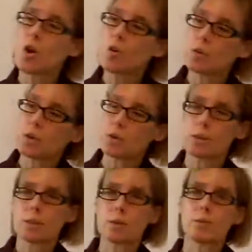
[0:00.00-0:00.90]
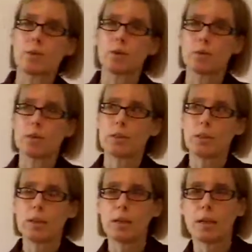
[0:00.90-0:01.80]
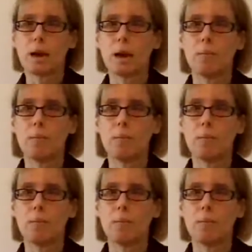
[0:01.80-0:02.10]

who starts to build the